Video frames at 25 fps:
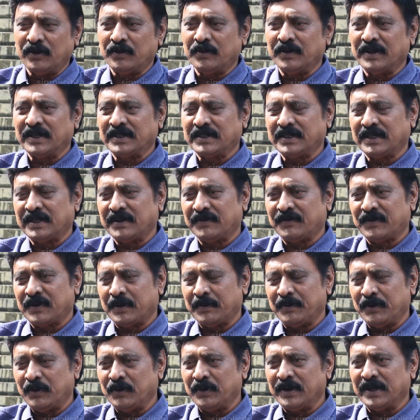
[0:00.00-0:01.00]
University
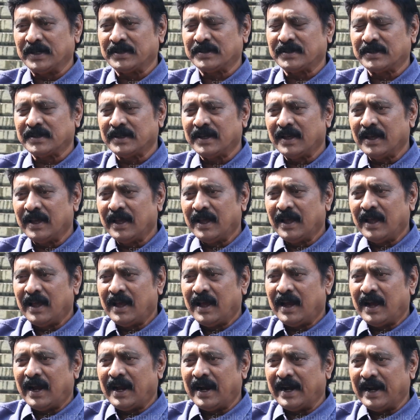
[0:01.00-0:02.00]
from US,
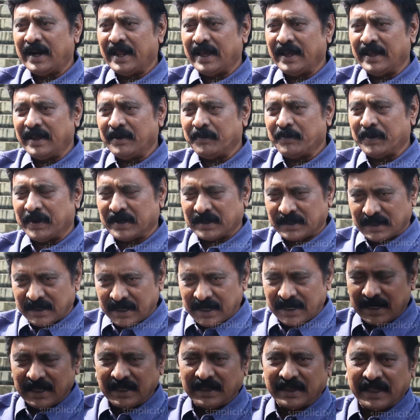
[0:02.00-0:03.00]
and I
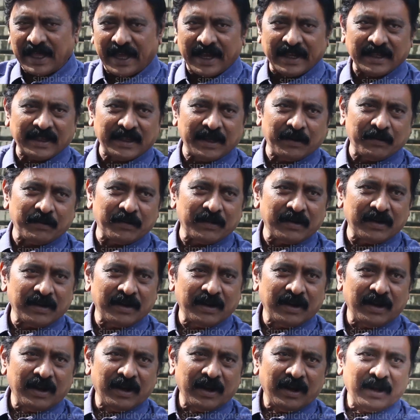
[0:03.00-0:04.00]
personally thank them
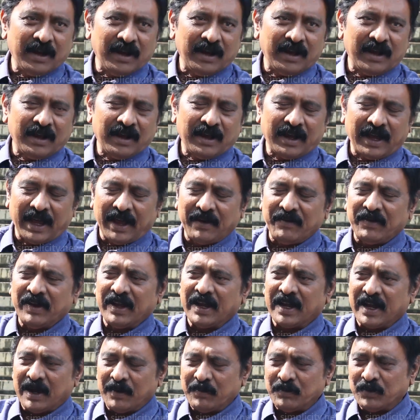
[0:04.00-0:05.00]

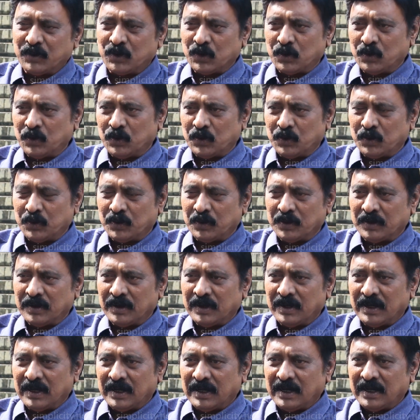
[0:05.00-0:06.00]
having come to
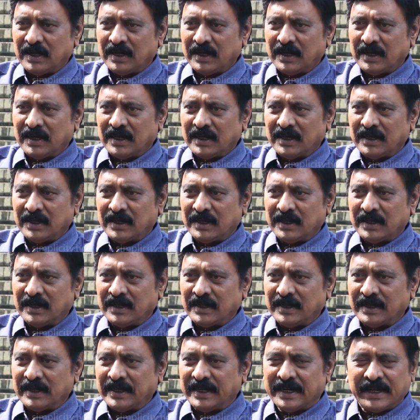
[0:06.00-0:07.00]

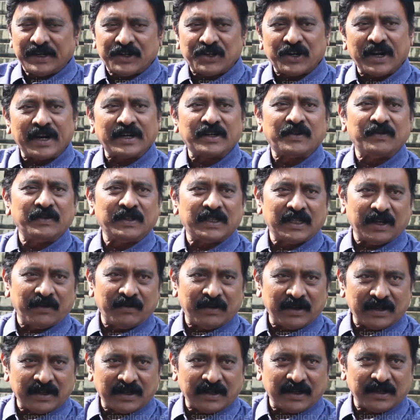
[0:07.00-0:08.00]
interact with
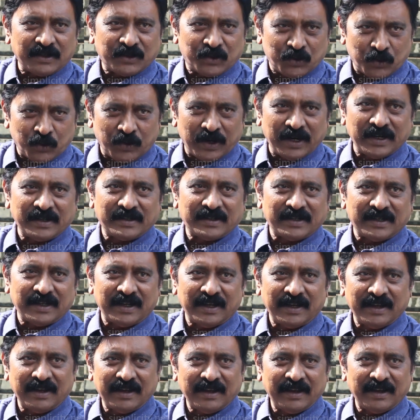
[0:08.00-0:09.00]
our students
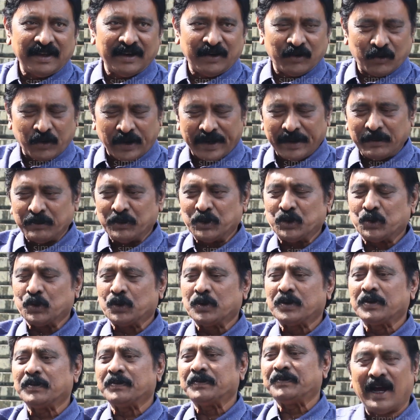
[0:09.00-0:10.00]
in
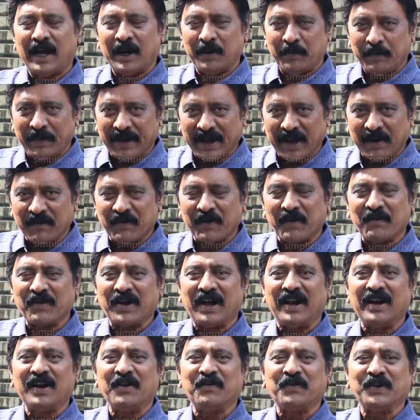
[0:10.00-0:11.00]
Coimbatore. On behalf of
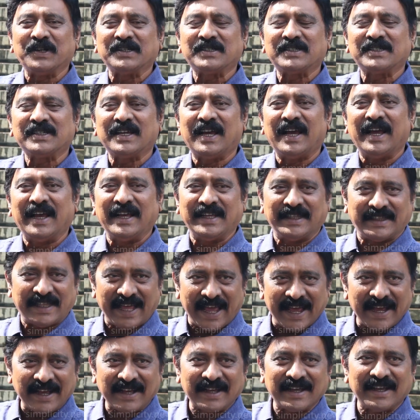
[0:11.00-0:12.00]
all of us, I
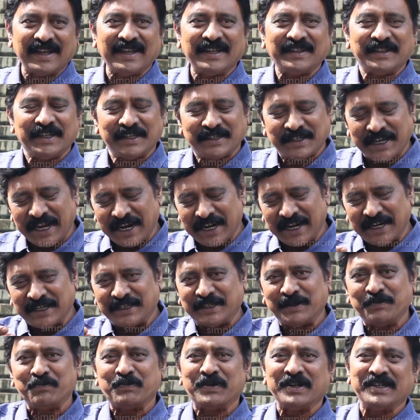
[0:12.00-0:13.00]
thank the channel
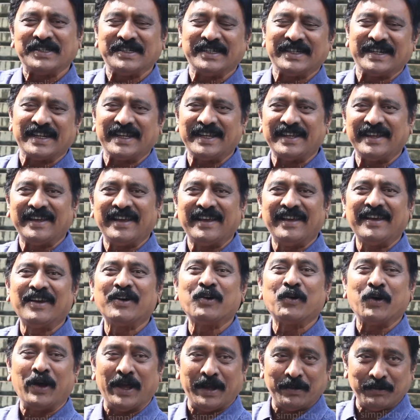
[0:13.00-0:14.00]
Simplicity
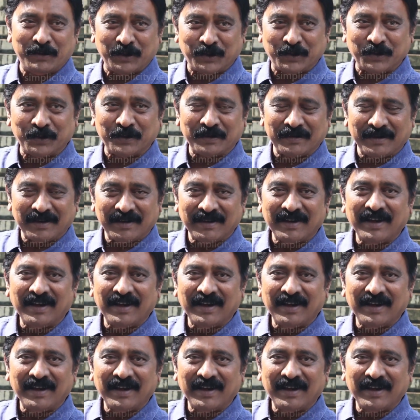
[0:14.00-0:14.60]
Coimbatore,